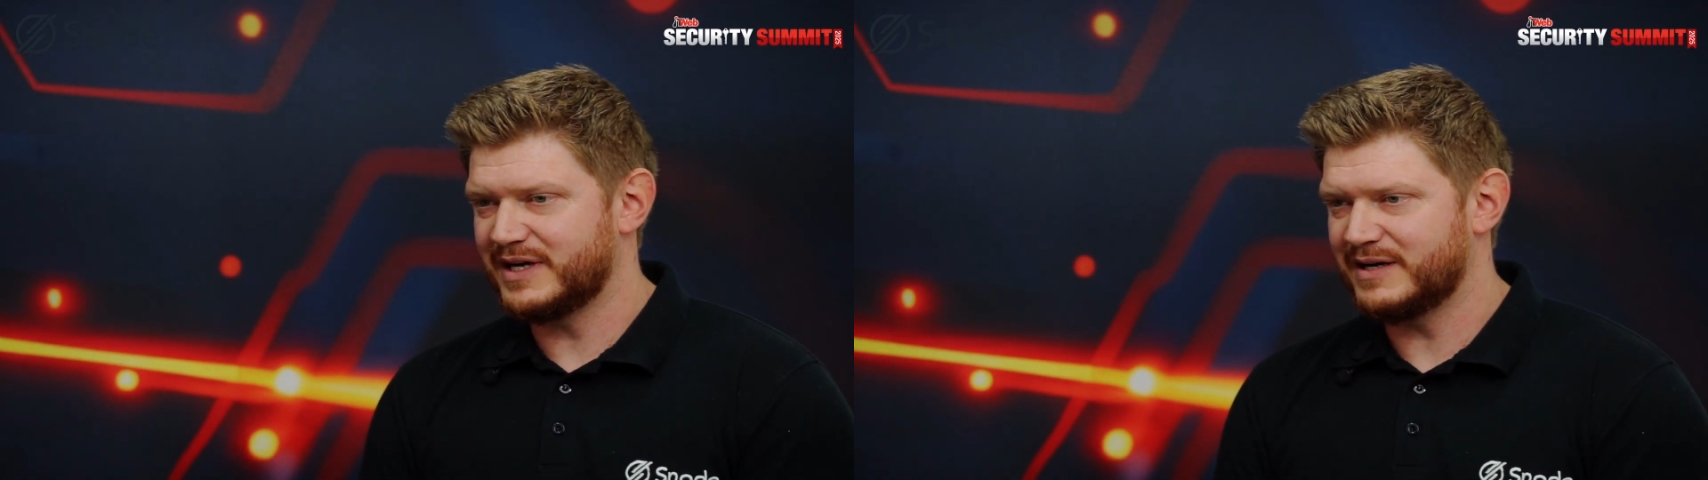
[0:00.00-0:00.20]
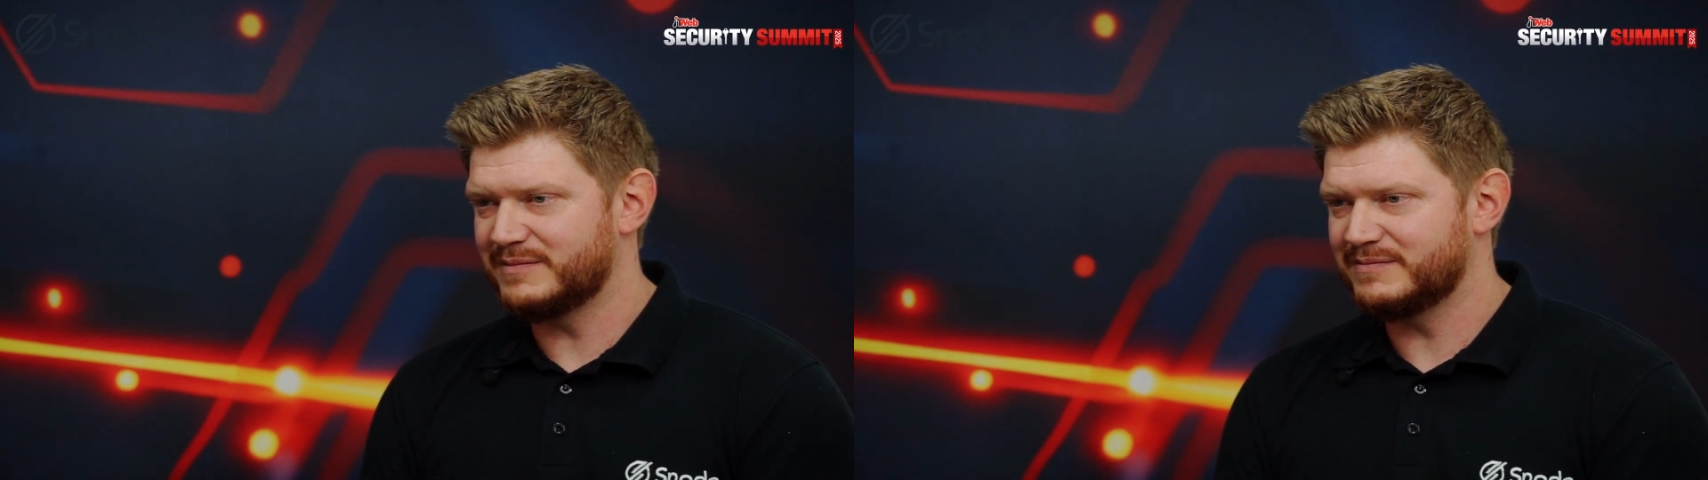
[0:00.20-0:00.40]

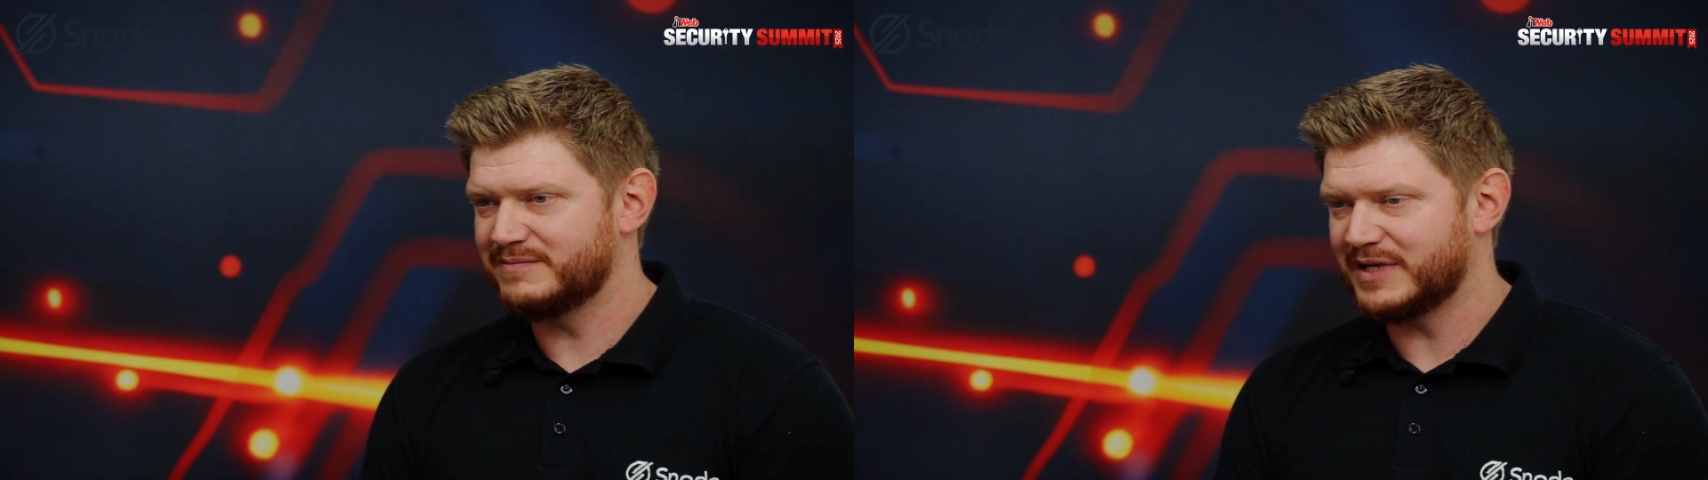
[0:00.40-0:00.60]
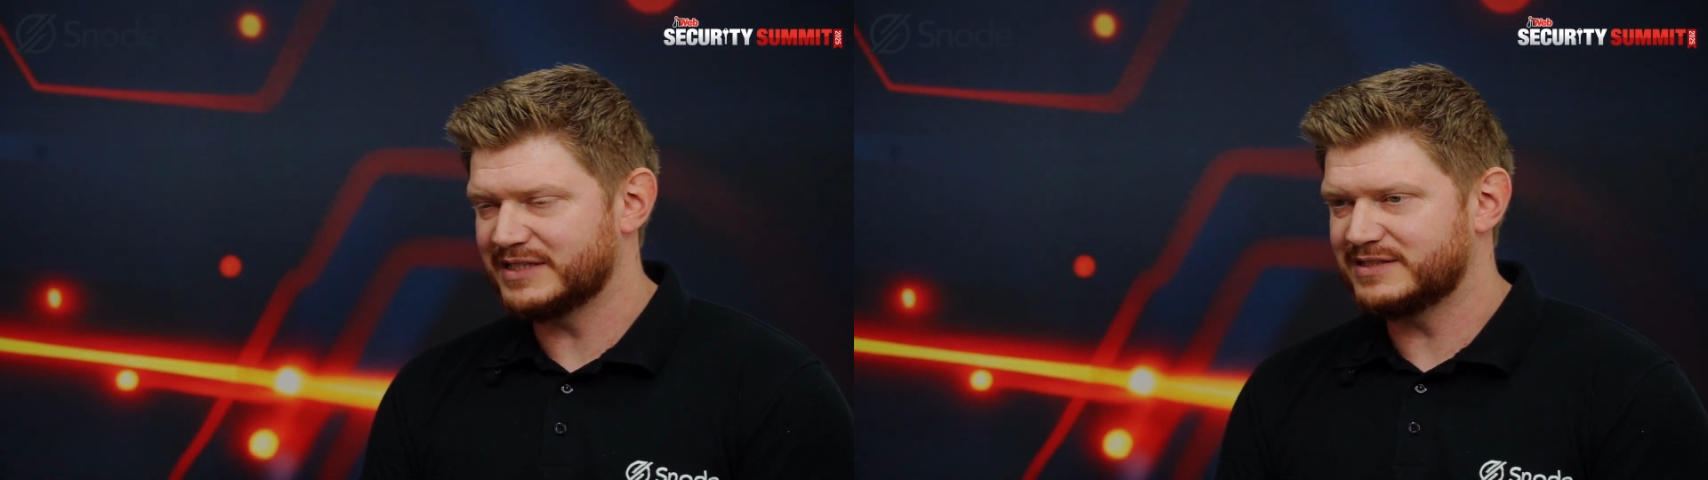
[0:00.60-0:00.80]

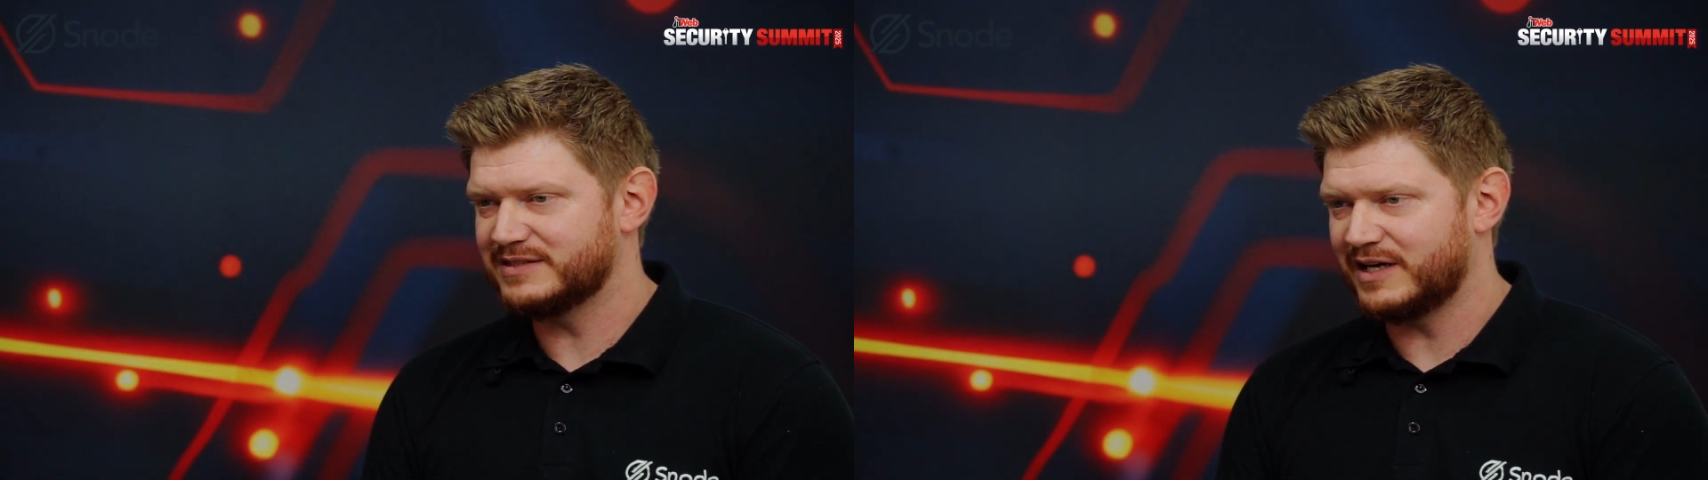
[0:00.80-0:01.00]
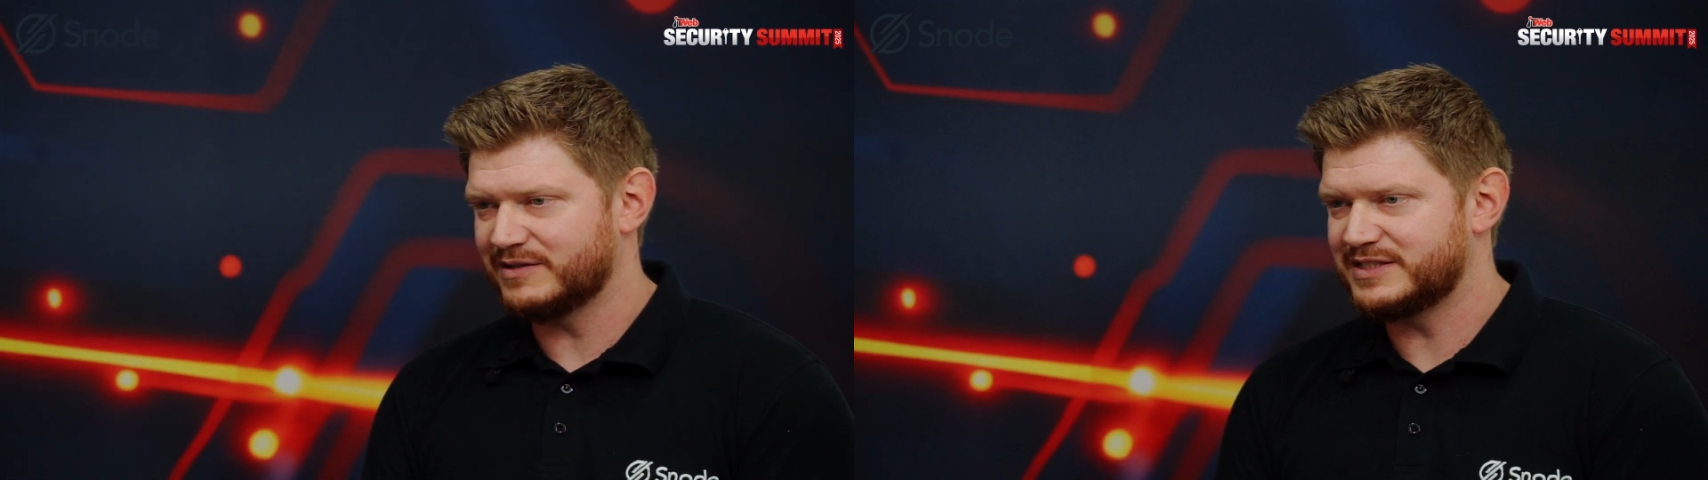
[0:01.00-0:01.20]

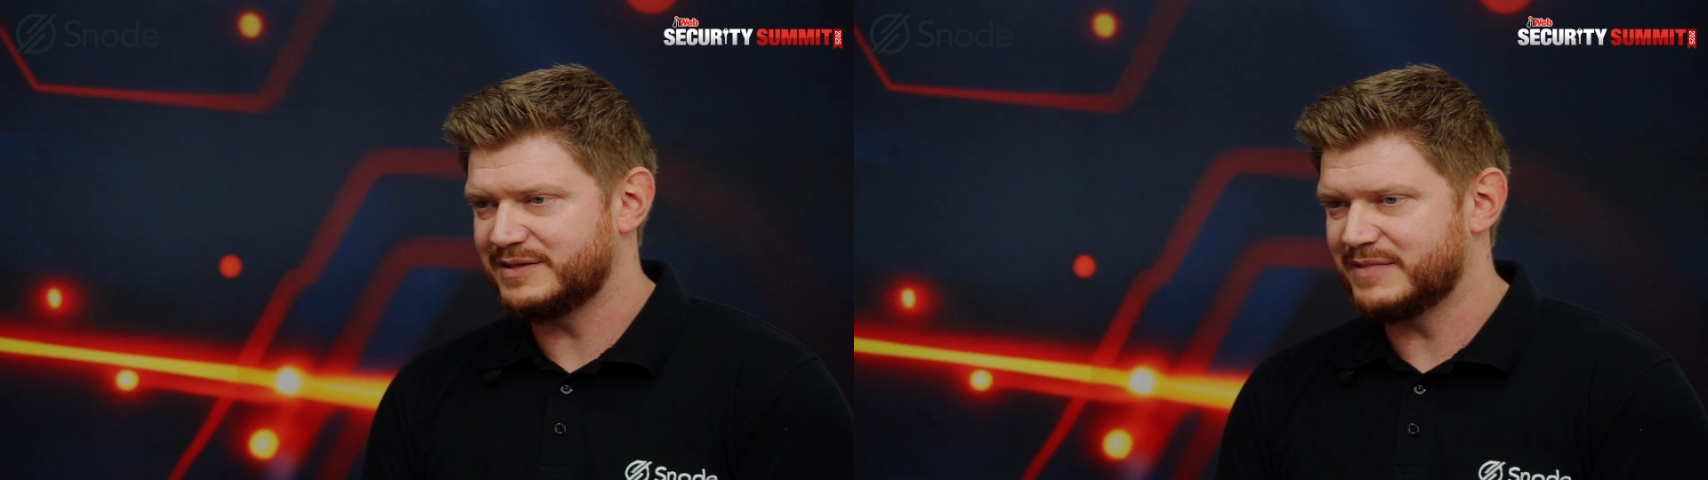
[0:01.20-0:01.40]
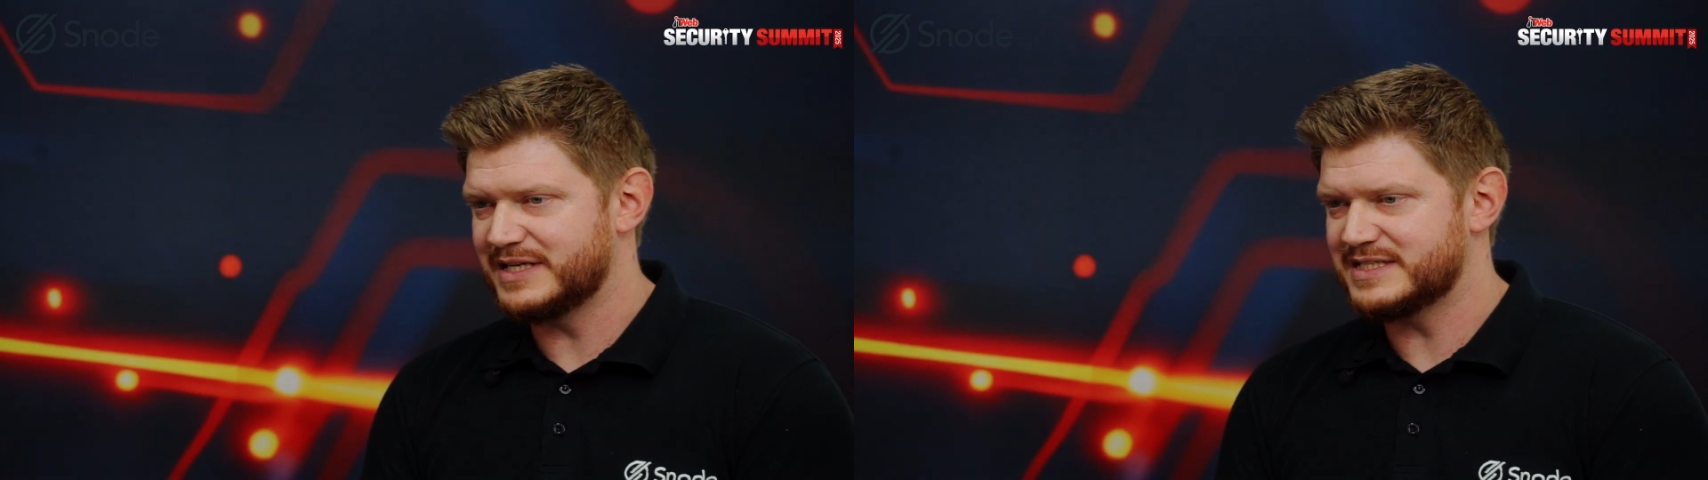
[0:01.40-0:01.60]
our
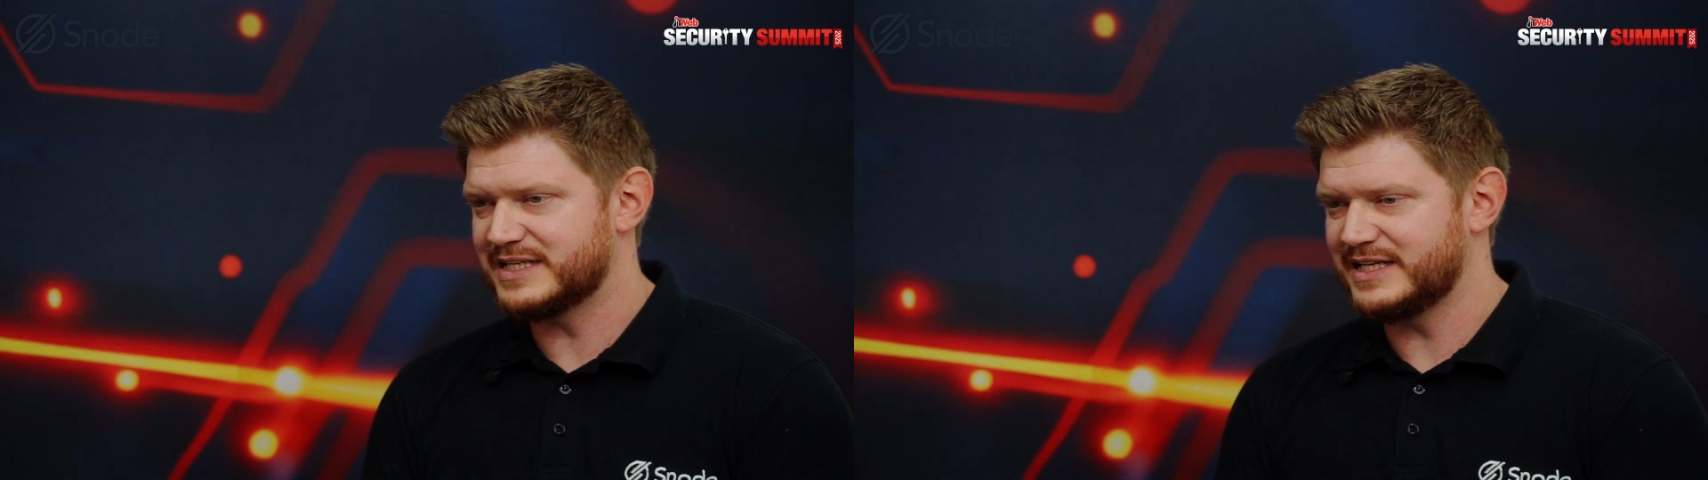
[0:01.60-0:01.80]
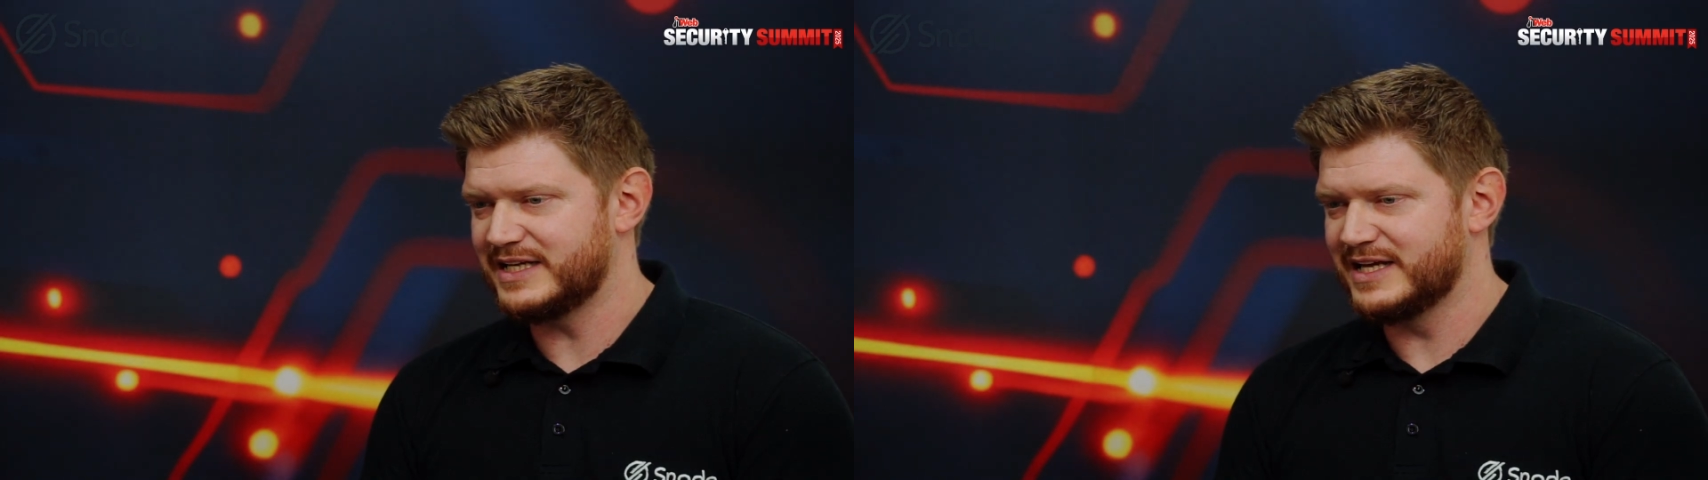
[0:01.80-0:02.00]
team
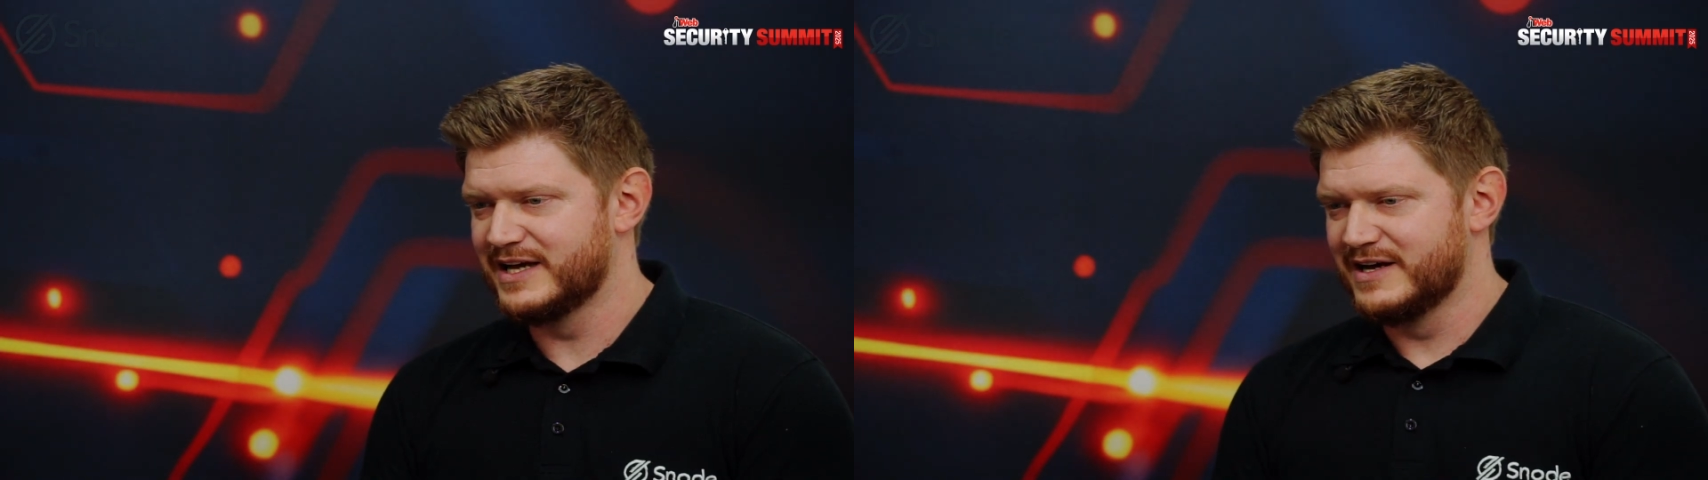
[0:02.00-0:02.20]
basically